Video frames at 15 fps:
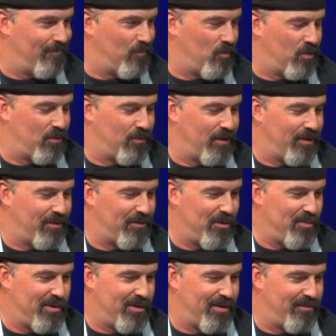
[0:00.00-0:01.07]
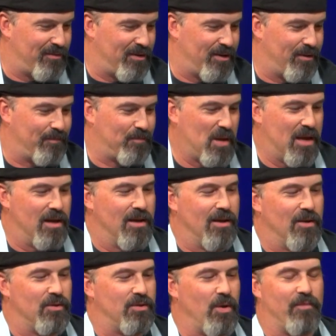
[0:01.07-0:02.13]
It's really throwing me off.
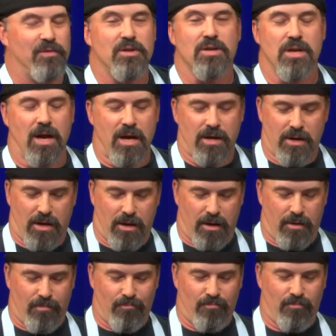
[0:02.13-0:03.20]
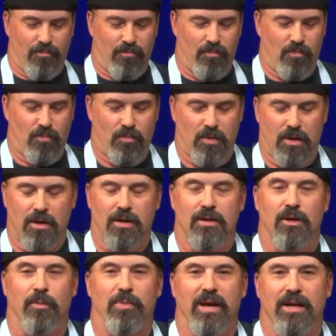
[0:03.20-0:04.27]
So hopefully you got
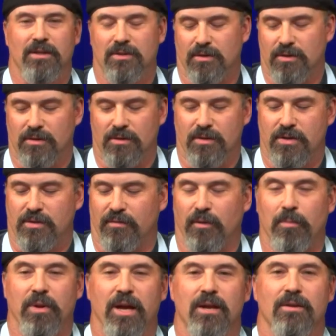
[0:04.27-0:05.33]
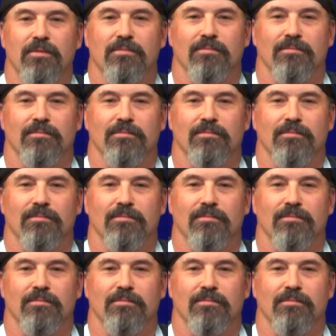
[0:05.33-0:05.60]
your paints. These are for paint